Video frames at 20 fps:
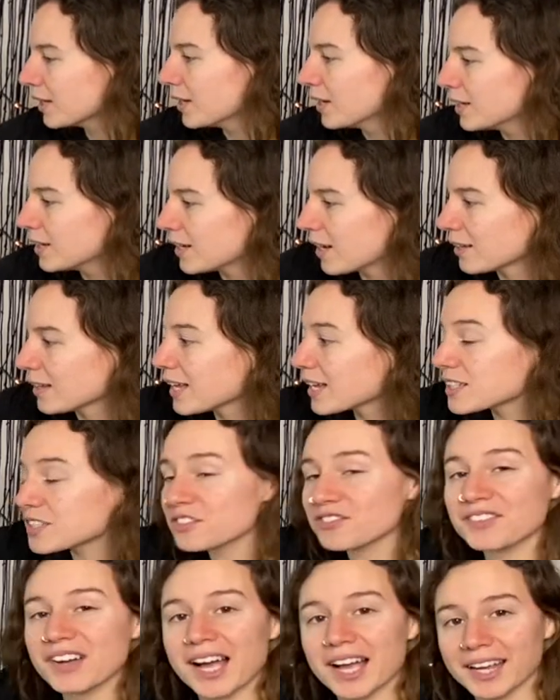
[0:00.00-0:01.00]
Now that's
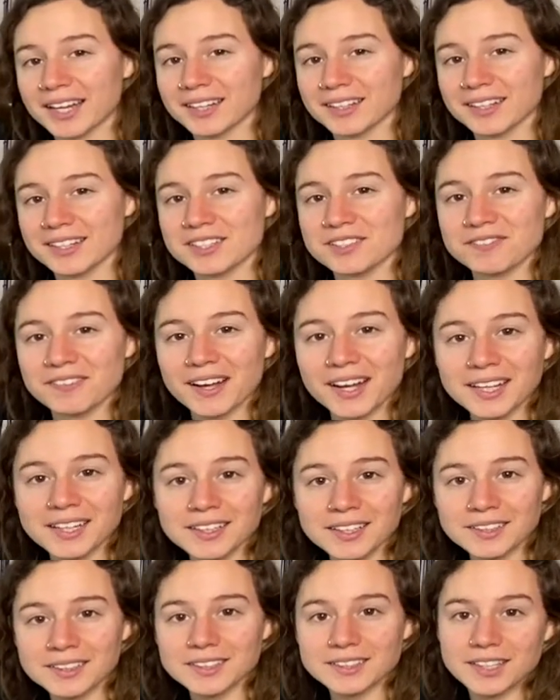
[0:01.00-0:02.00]
fine. It's fine
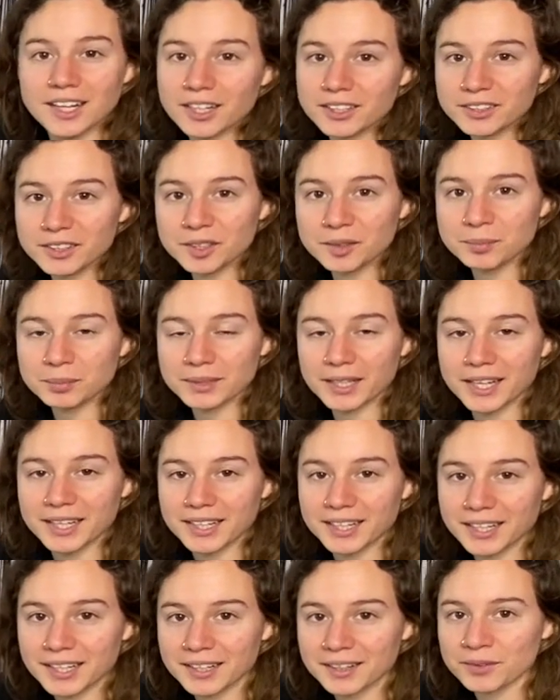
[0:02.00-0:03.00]
that the color bled
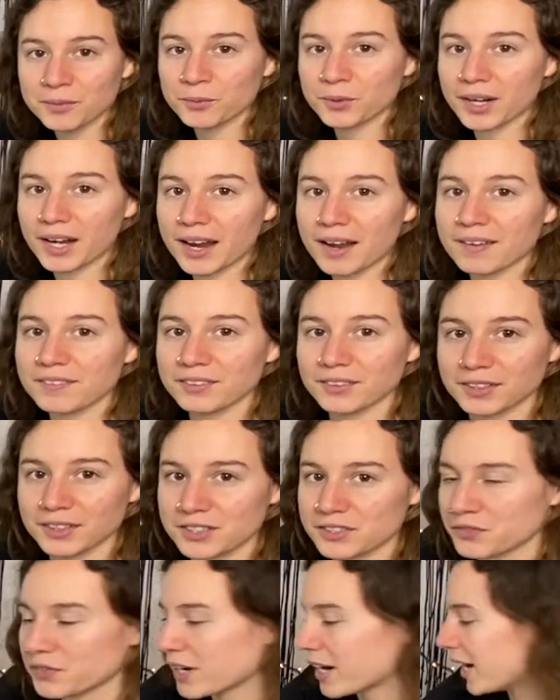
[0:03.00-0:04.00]
in, whatever,
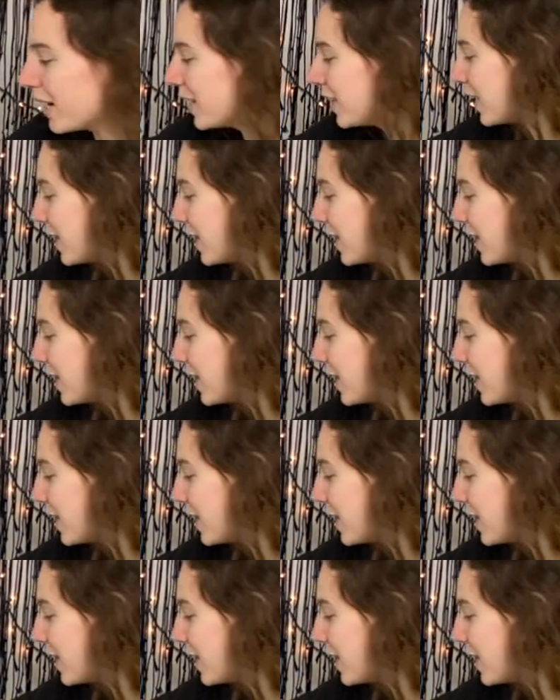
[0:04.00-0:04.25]
it's fine.